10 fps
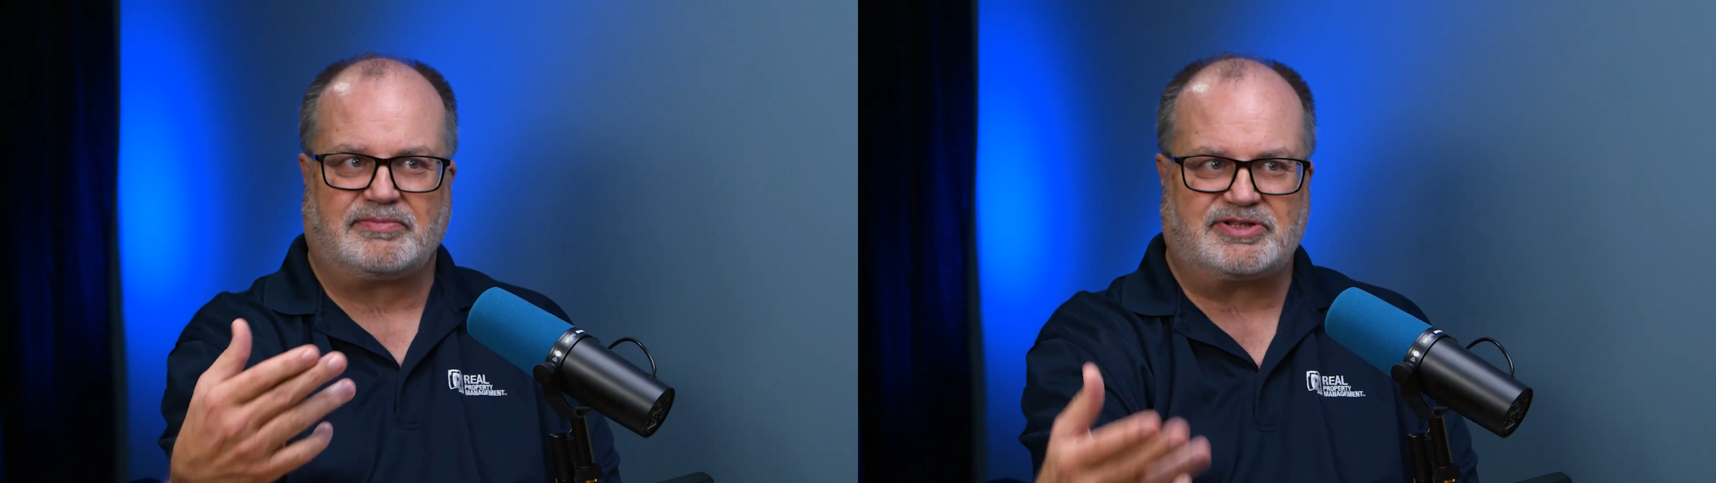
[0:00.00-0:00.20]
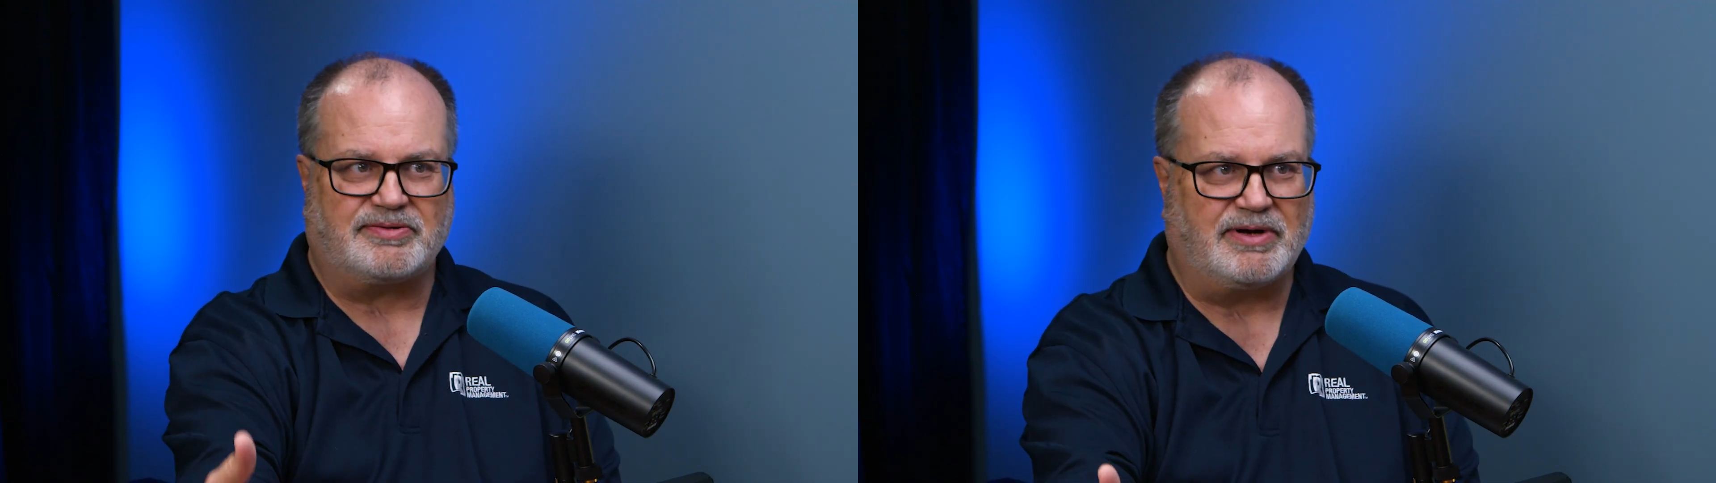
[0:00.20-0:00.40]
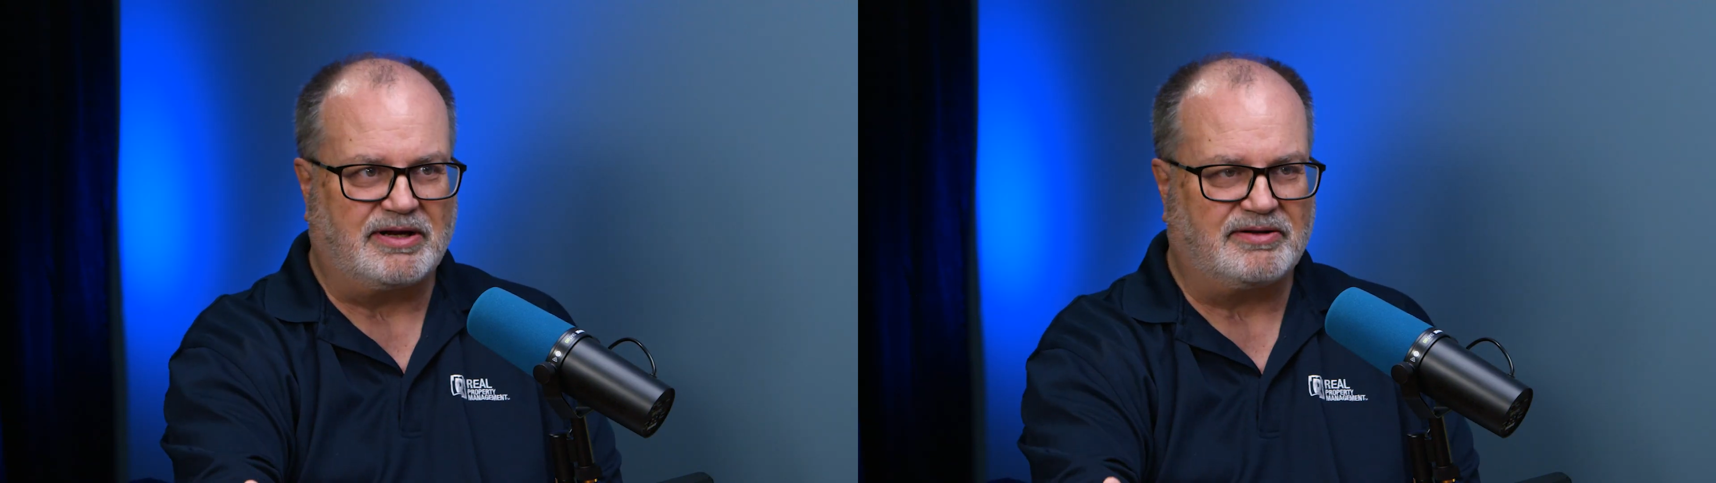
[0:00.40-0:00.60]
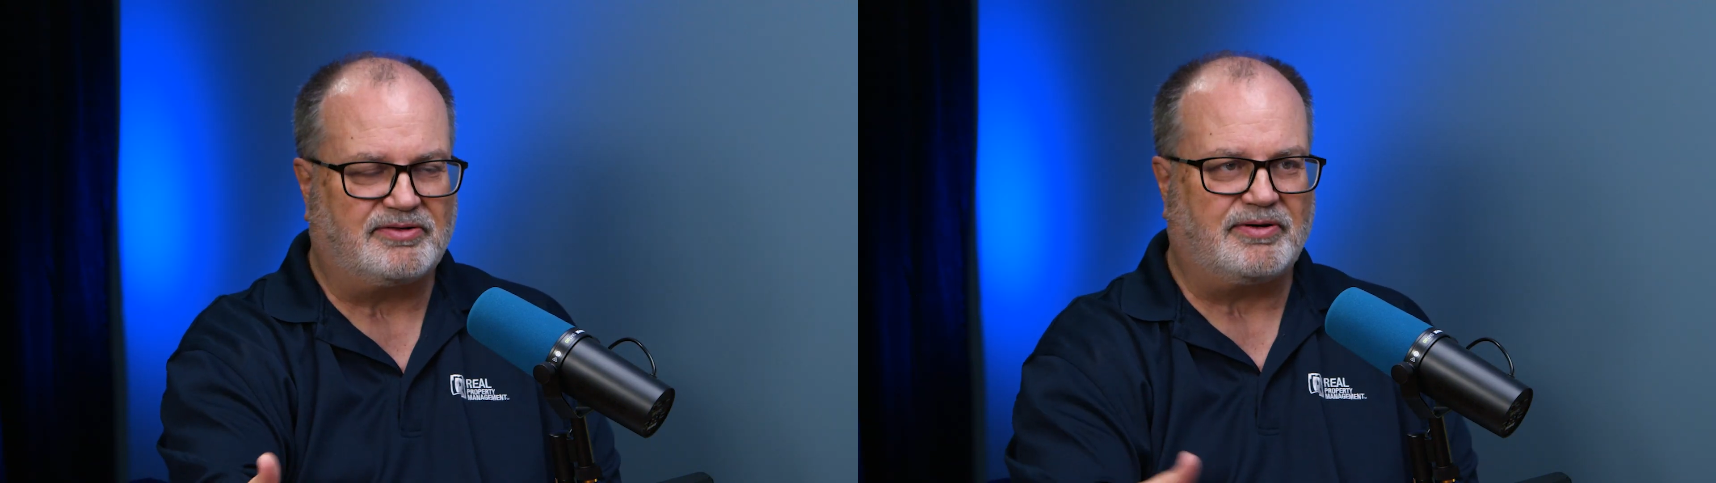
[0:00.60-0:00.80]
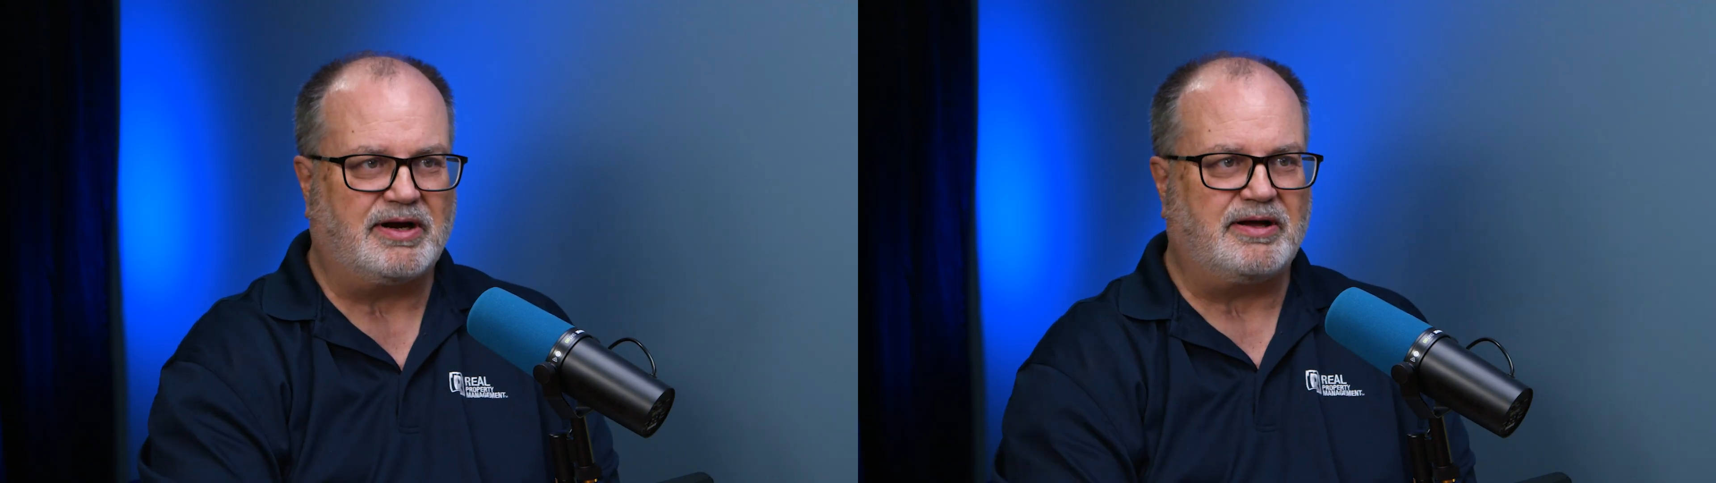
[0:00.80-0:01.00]
somebody
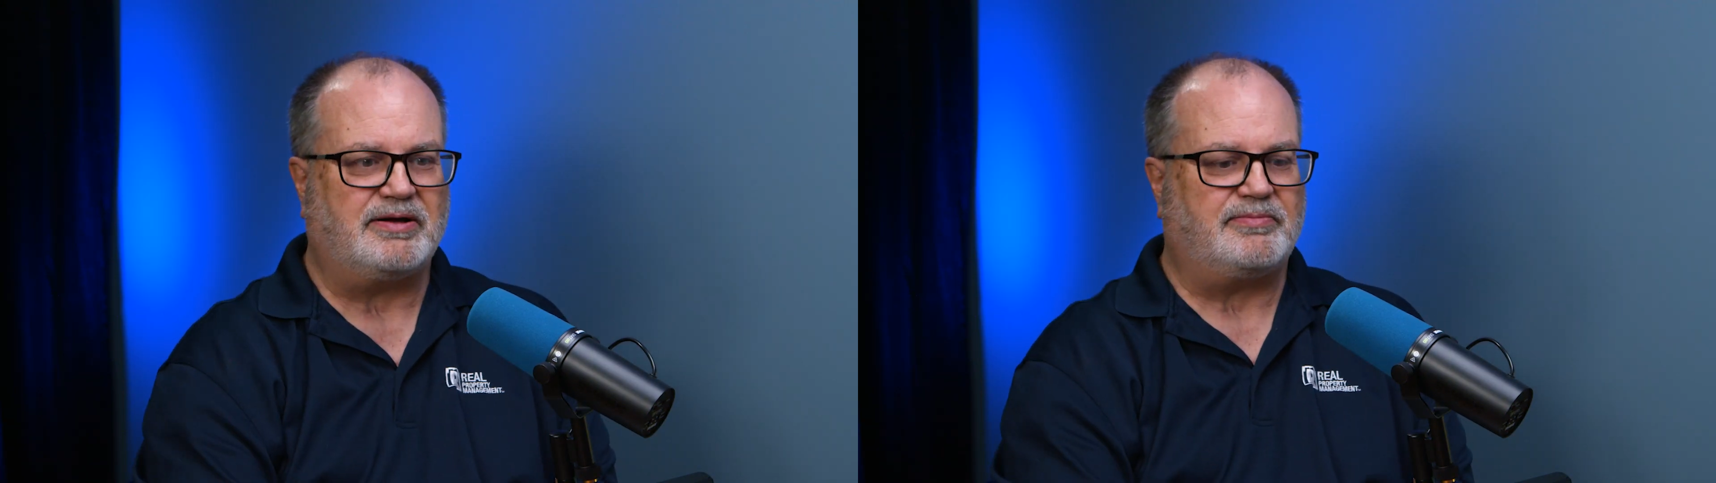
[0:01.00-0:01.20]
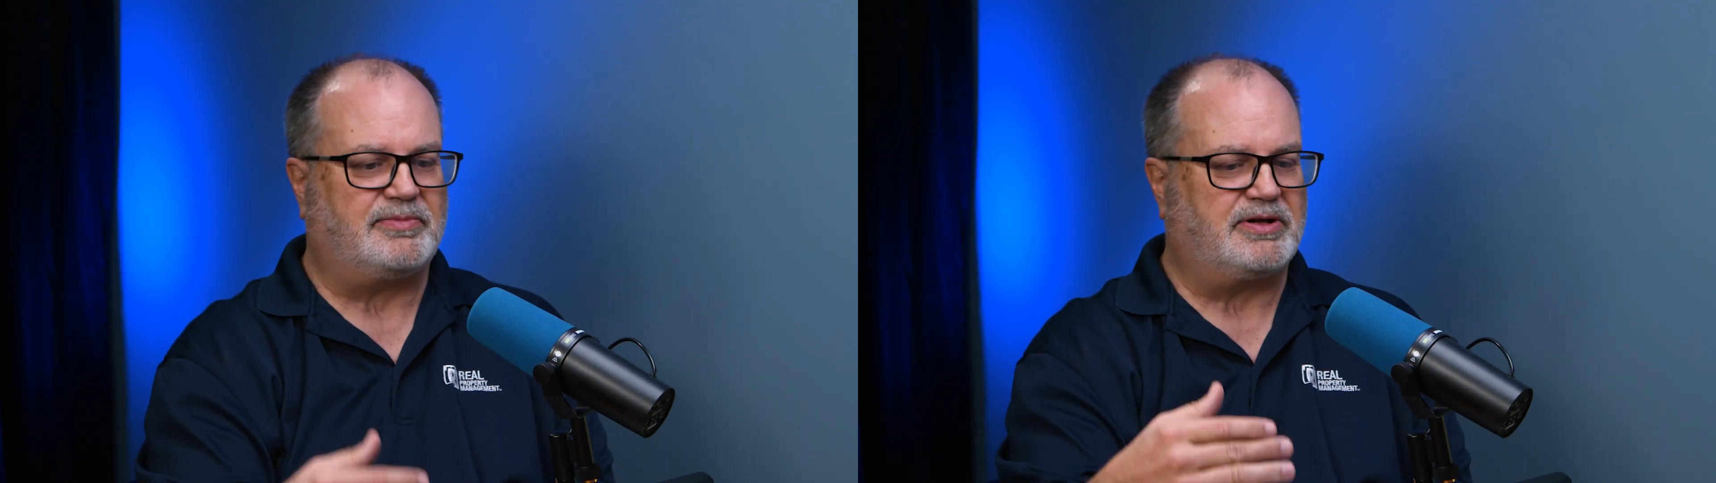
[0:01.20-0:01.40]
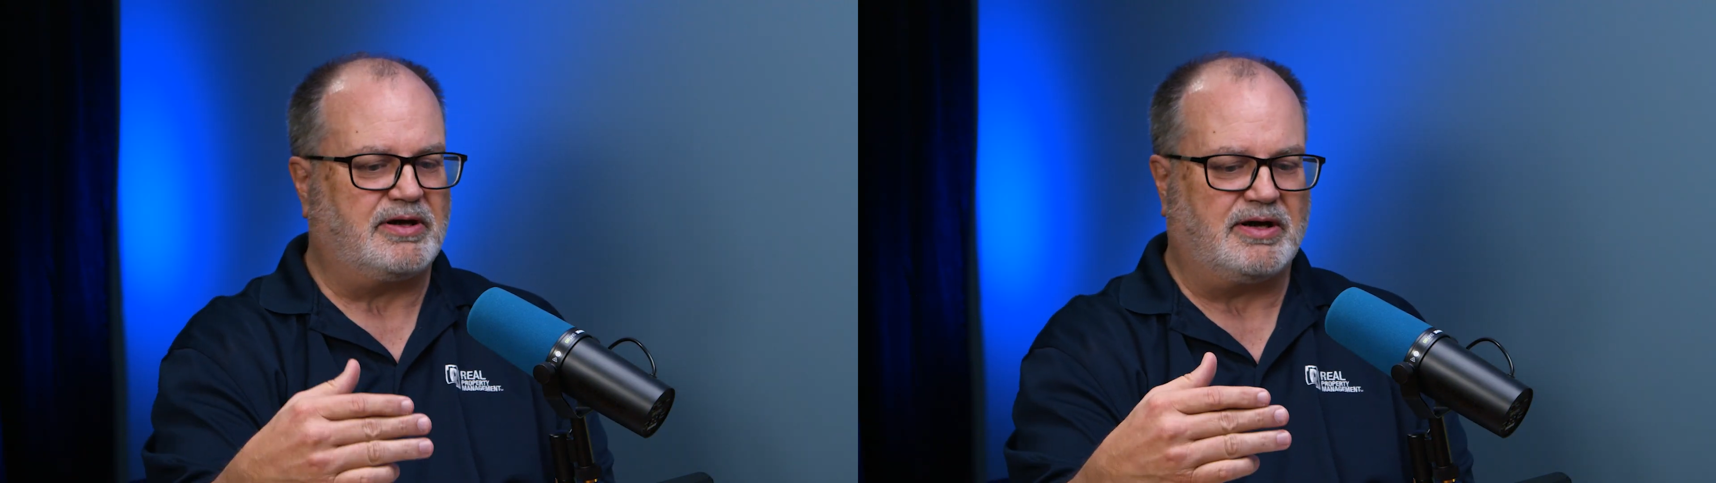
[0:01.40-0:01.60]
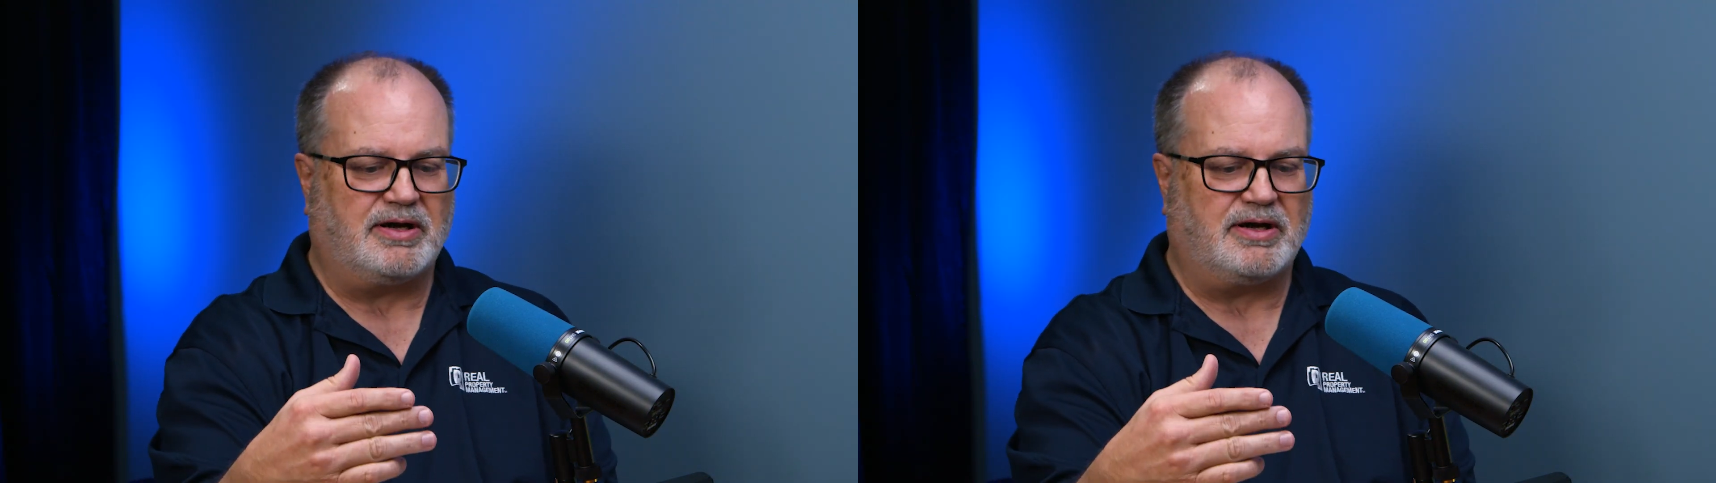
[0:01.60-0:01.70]
gets raped,